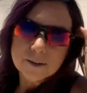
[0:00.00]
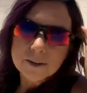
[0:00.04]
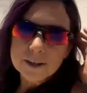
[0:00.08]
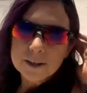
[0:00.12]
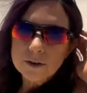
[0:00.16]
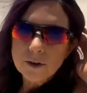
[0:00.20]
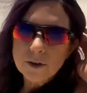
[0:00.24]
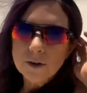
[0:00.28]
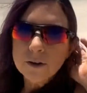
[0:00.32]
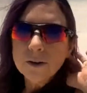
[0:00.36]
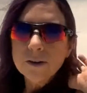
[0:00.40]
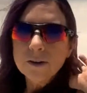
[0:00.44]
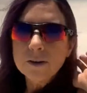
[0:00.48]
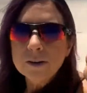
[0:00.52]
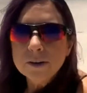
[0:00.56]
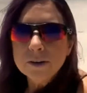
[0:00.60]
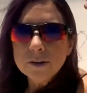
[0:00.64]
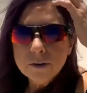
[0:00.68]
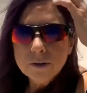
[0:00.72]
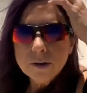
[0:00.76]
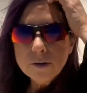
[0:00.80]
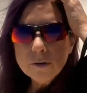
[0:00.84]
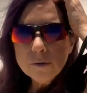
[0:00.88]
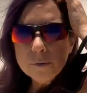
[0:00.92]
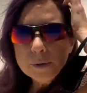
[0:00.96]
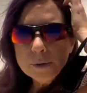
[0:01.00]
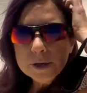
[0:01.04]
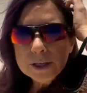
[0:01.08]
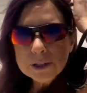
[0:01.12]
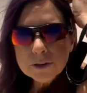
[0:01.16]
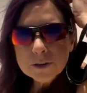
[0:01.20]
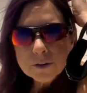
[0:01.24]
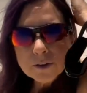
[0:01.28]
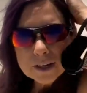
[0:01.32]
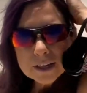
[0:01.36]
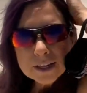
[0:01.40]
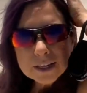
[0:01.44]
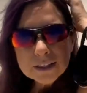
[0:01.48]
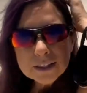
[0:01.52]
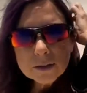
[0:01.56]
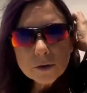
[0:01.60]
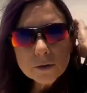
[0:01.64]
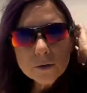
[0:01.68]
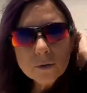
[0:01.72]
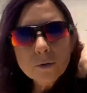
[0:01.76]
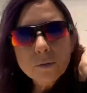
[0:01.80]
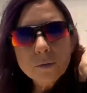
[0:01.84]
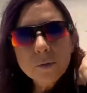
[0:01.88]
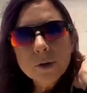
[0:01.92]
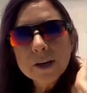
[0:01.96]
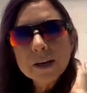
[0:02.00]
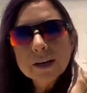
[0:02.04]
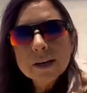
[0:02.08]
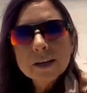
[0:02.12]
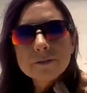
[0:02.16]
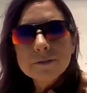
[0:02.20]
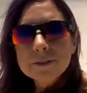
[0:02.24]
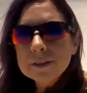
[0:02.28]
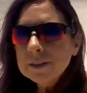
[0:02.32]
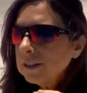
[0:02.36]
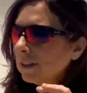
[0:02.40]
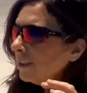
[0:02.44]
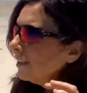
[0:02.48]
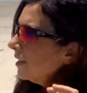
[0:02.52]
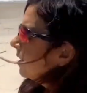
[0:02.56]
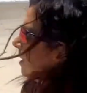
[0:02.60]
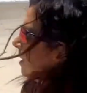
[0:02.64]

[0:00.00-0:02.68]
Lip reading: These aren't our little OB training school waves.